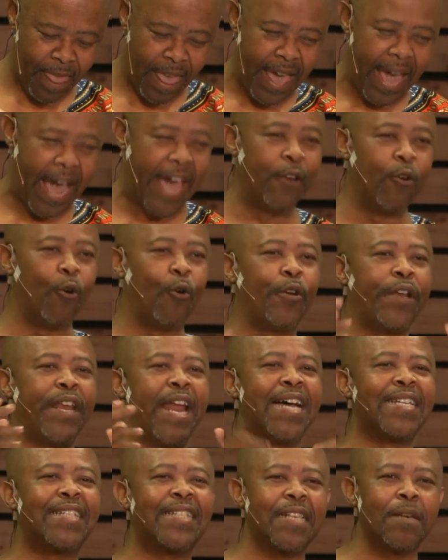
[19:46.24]
And
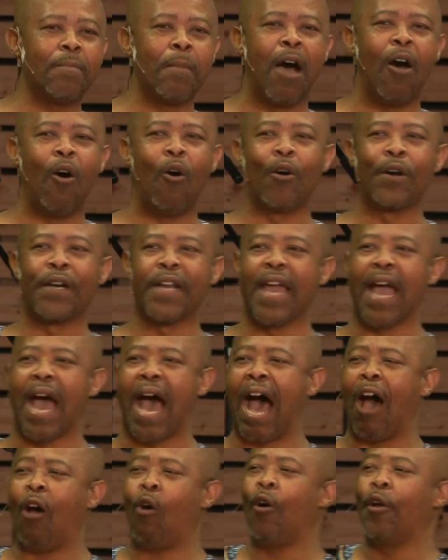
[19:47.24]
ona tseba hore
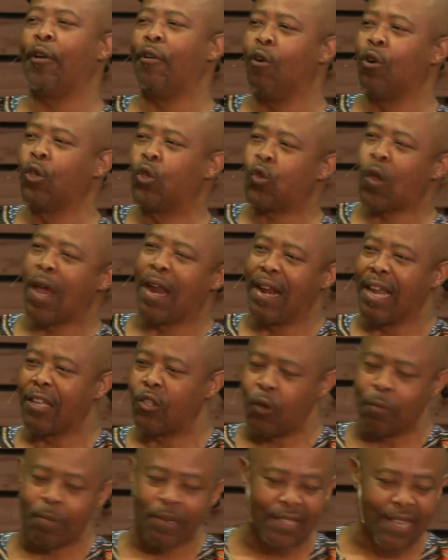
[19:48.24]
a gone o tswella
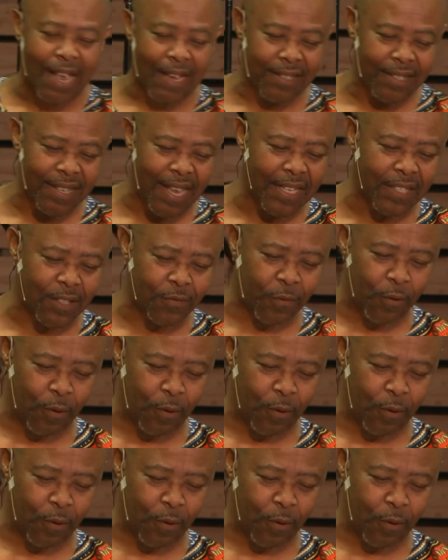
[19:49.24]
to be successful.